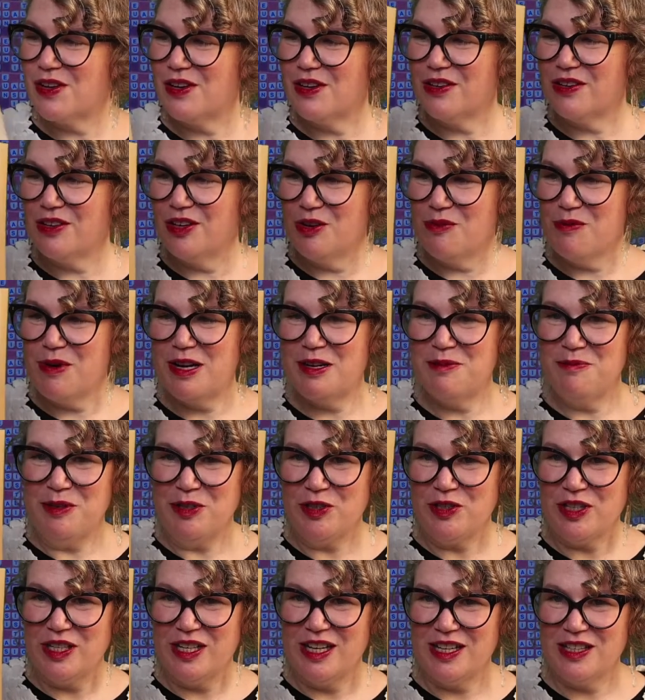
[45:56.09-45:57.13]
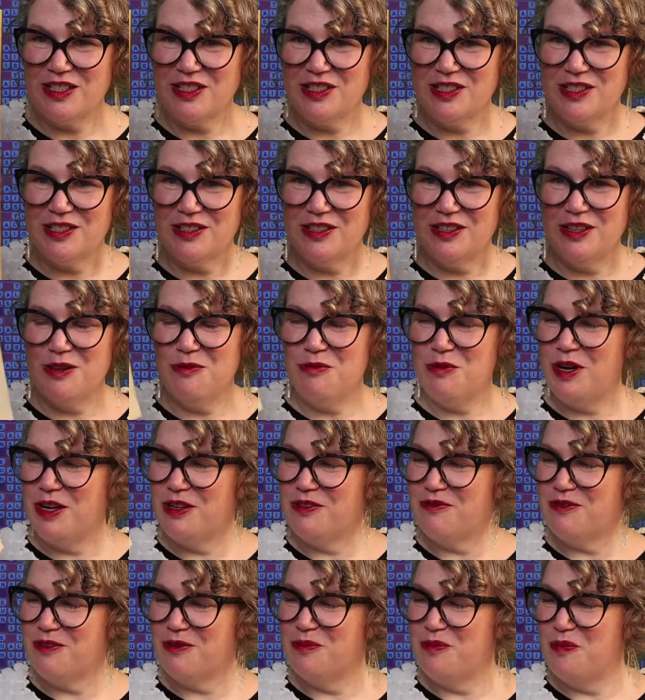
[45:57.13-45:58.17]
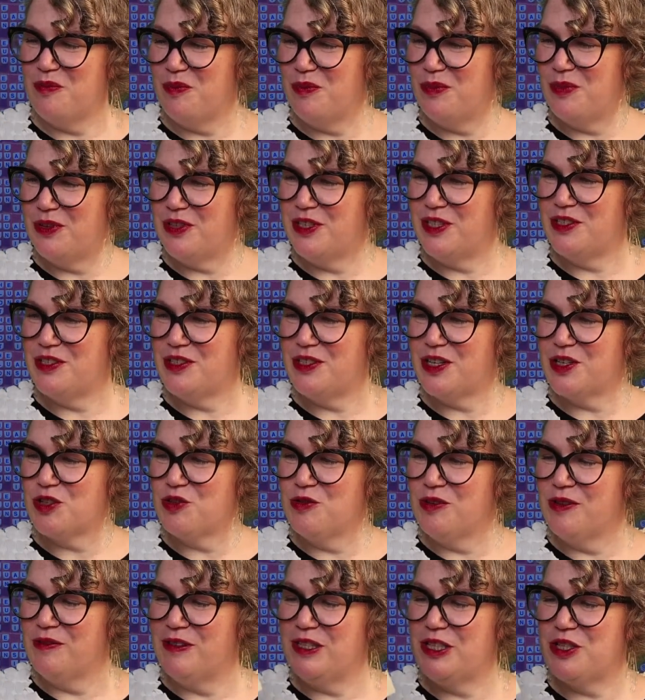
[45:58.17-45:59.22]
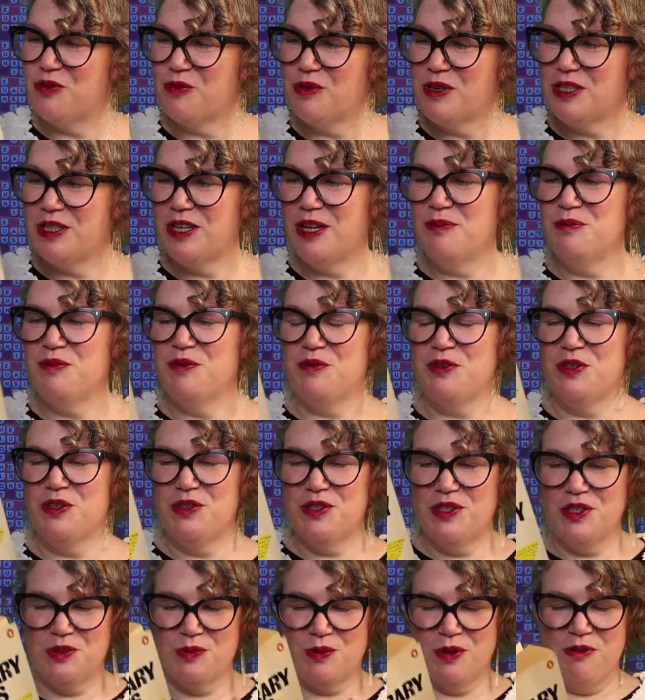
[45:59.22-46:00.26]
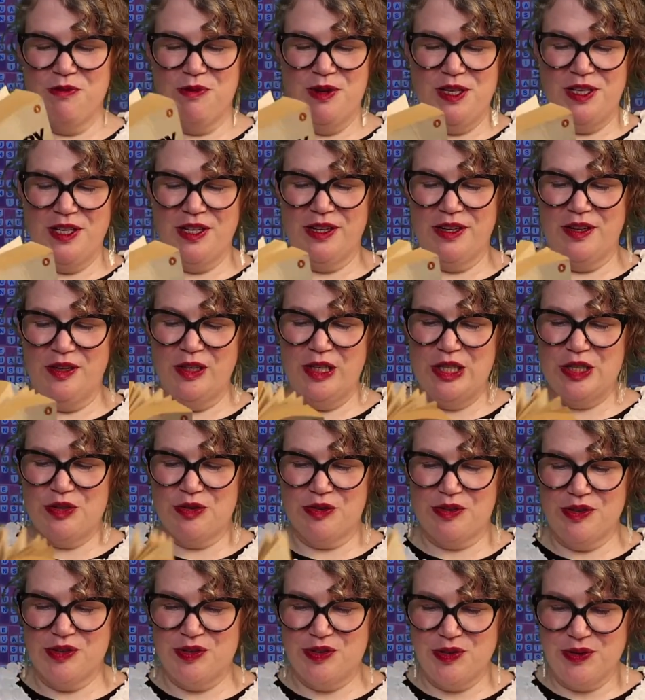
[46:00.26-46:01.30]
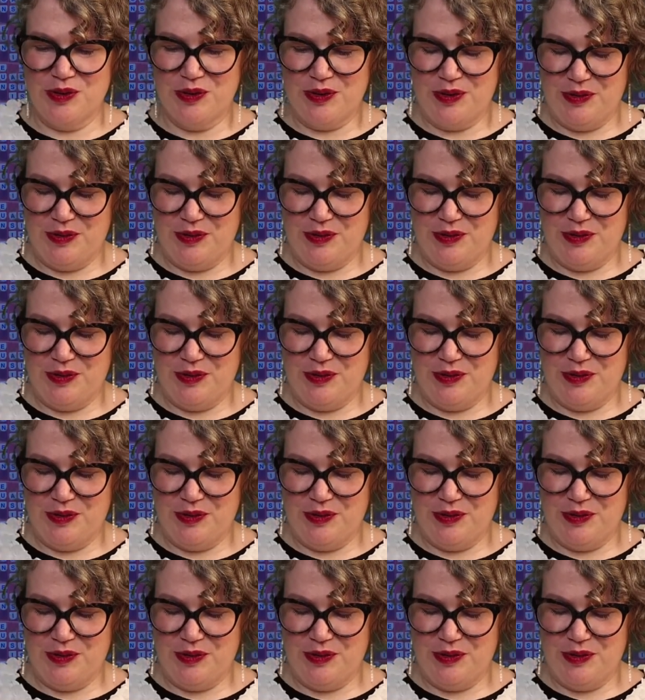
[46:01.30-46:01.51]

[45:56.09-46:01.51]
Going to randomly select a word from this dictionary of literary terms for you, since we are reading literature.